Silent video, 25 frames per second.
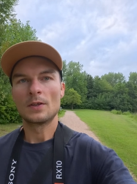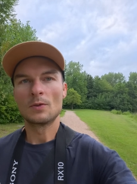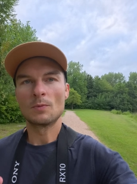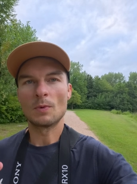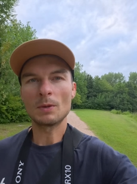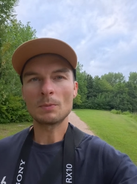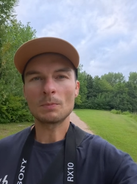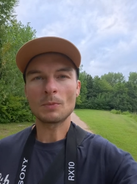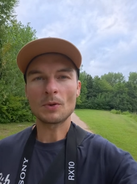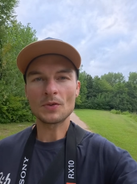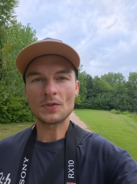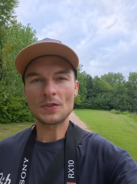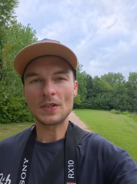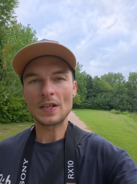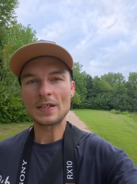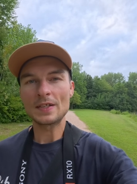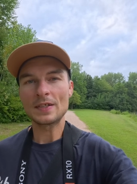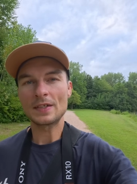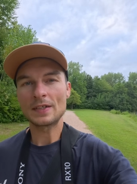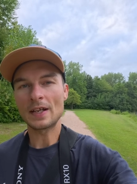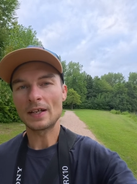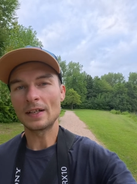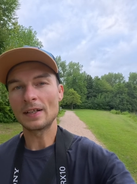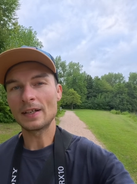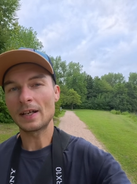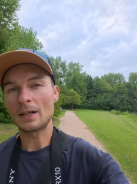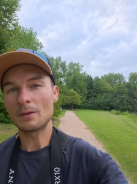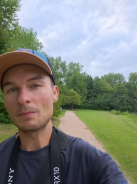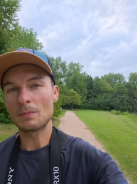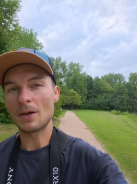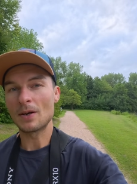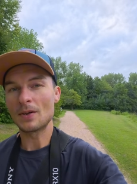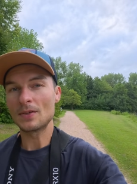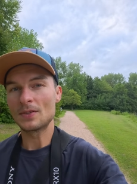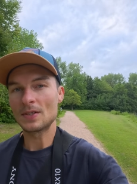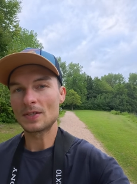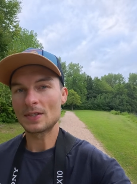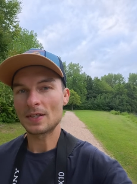The one more thing that I like
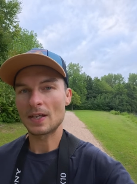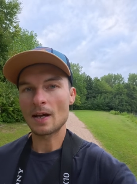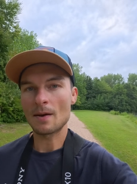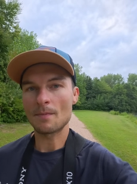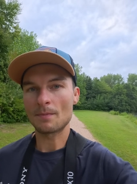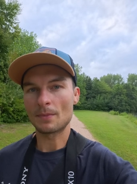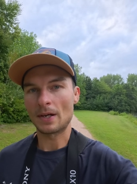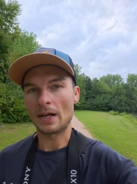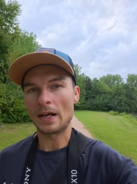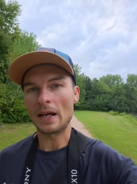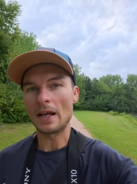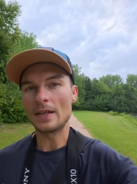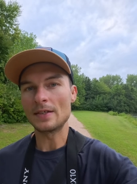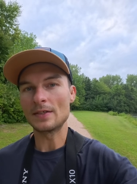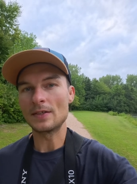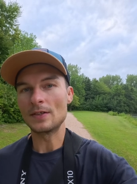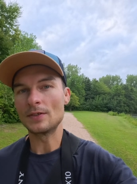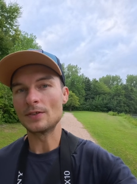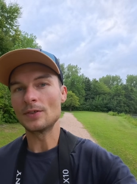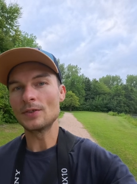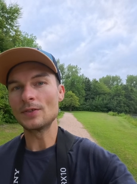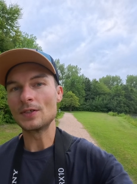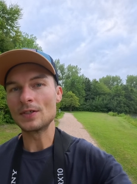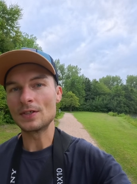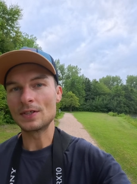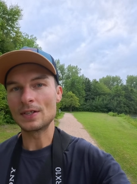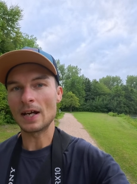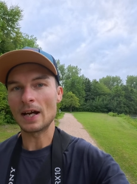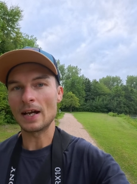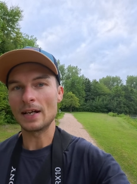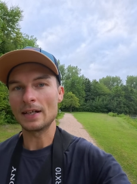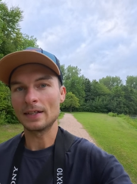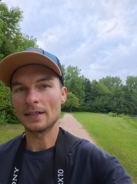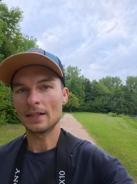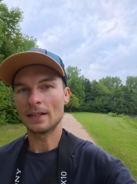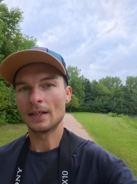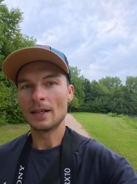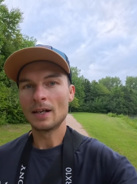about this camera is a new
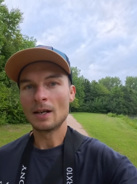design,